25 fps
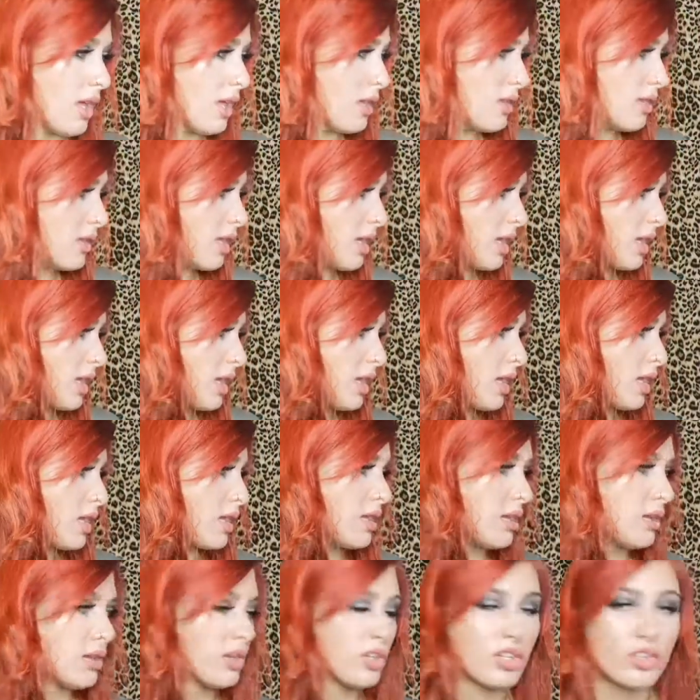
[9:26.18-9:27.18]
And
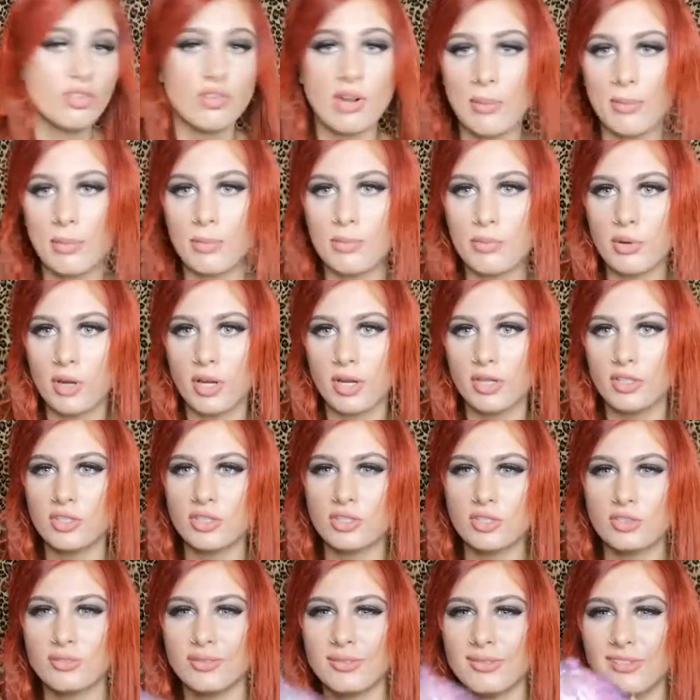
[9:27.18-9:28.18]
then I'm going to grab a
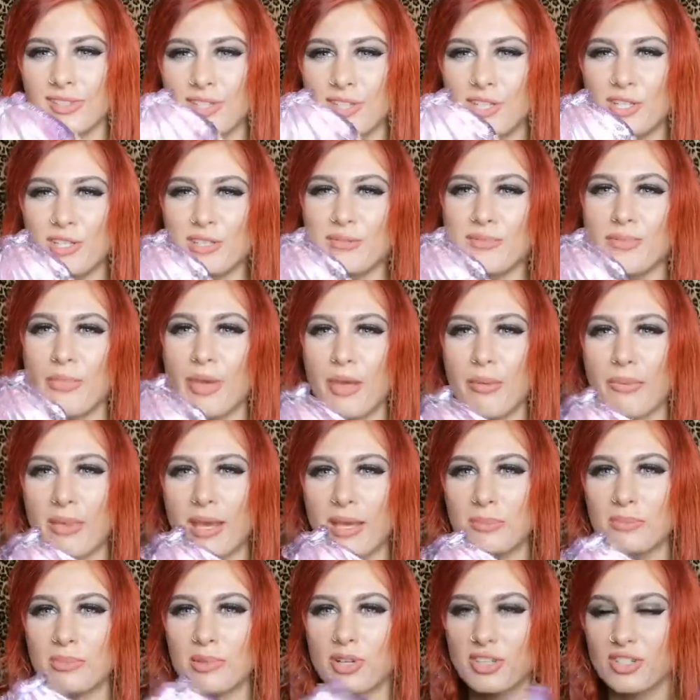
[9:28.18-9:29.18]
brush. I'm going to use a
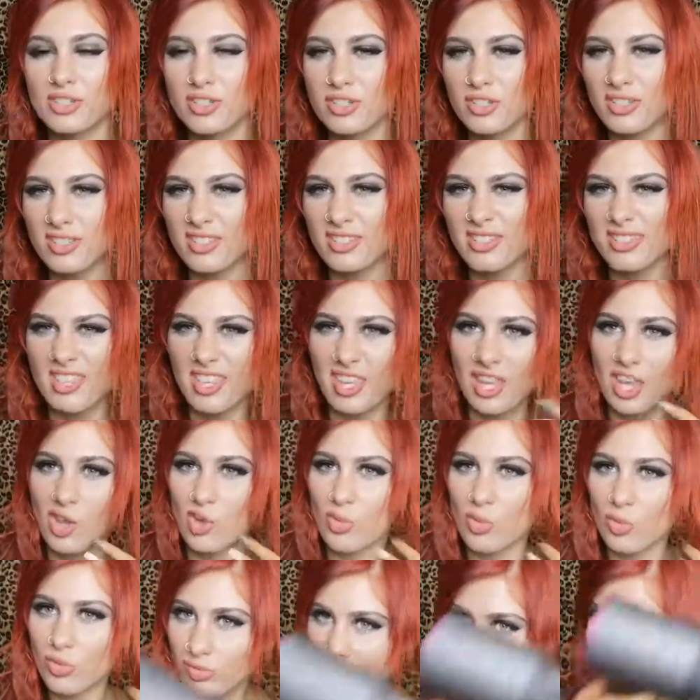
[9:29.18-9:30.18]
mermaid brush because it's
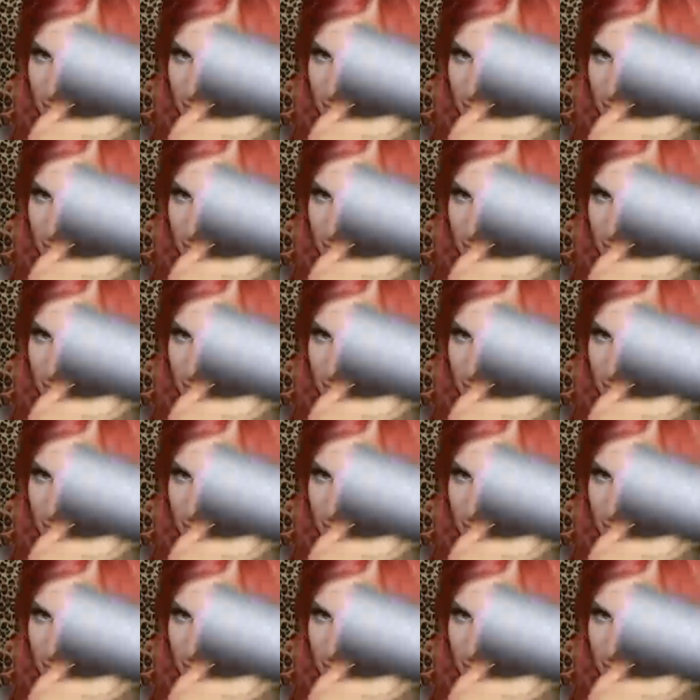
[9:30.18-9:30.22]
cute.